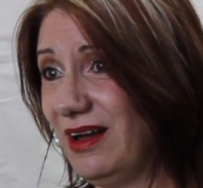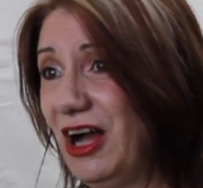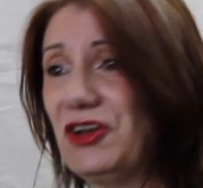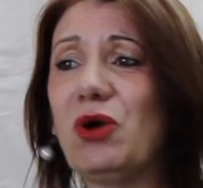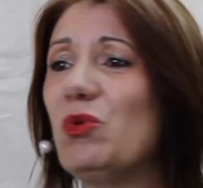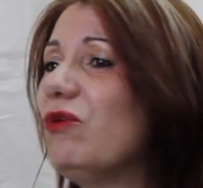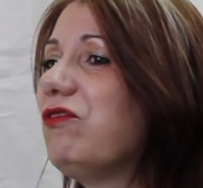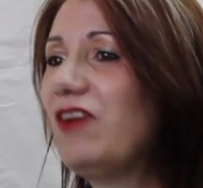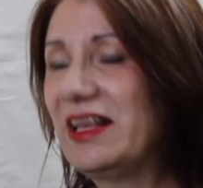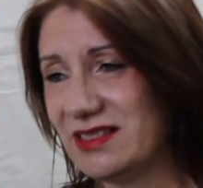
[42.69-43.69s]
I know all
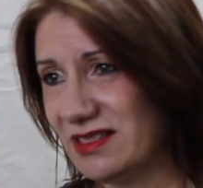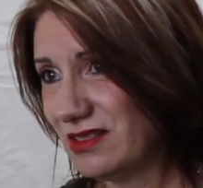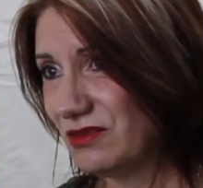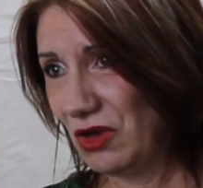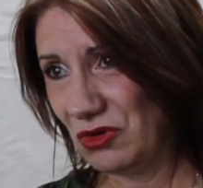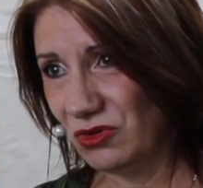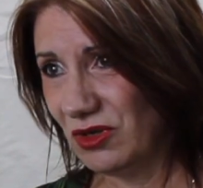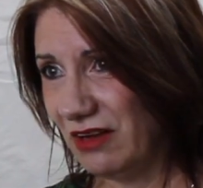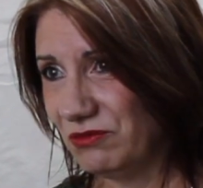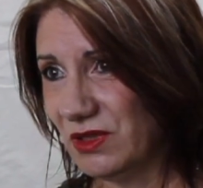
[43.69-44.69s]
facets of local
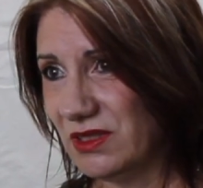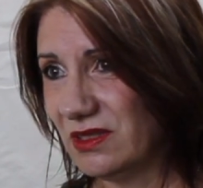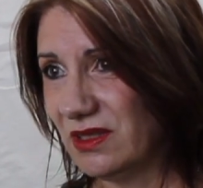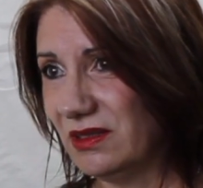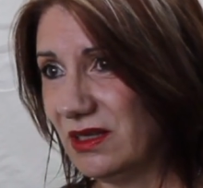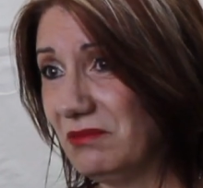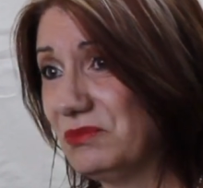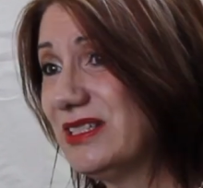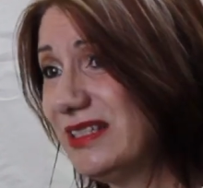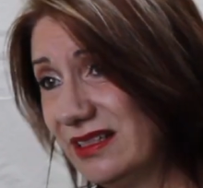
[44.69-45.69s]
government, and I'm
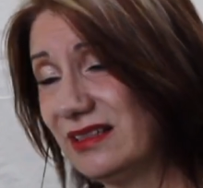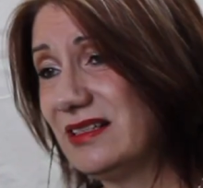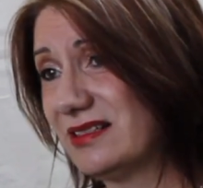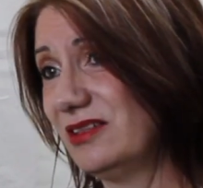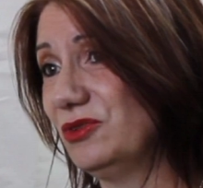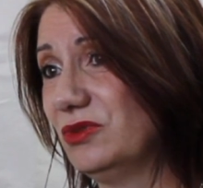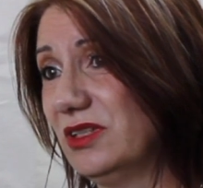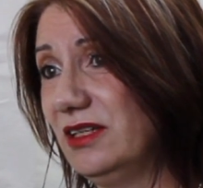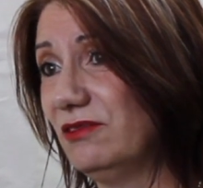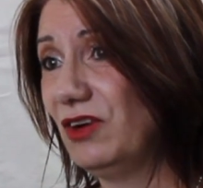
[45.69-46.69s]
particularly skilled
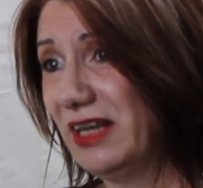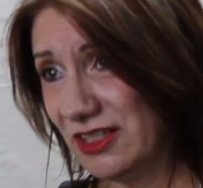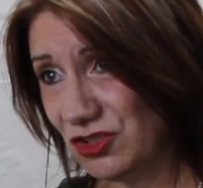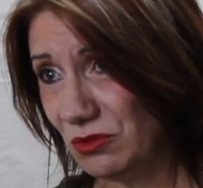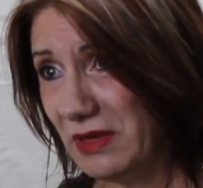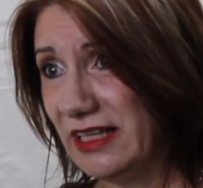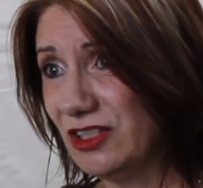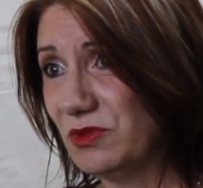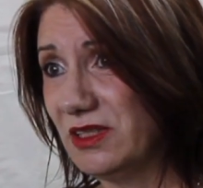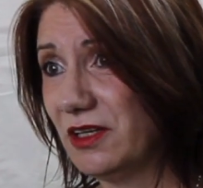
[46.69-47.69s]
in financial
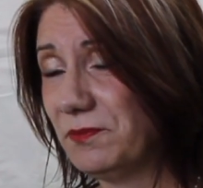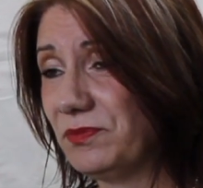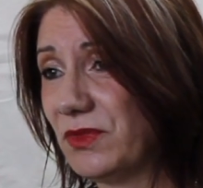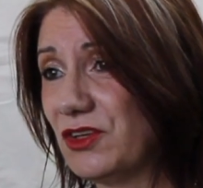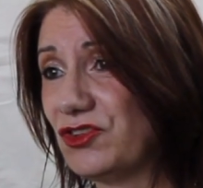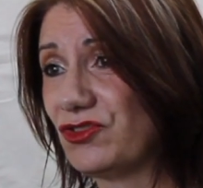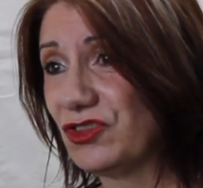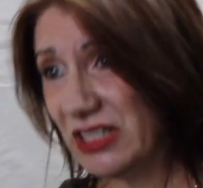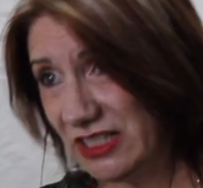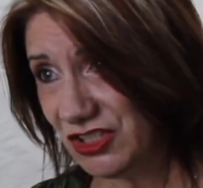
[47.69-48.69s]
management,
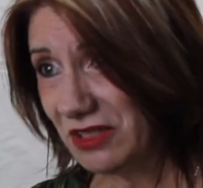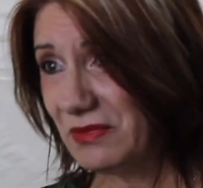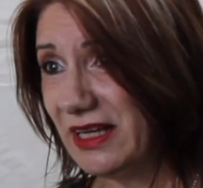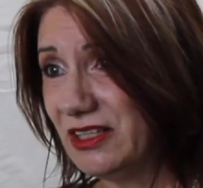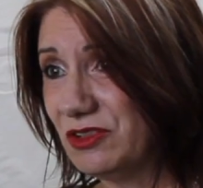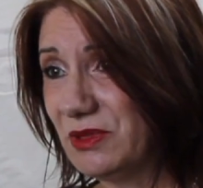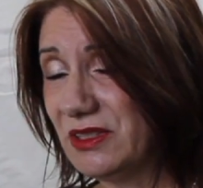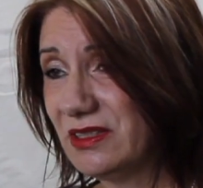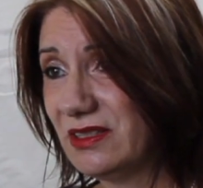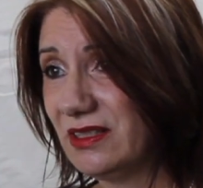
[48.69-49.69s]
strategic
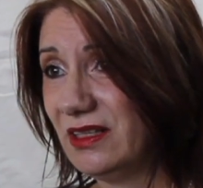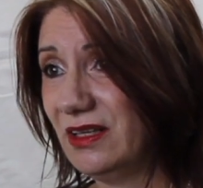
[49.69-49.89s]
management,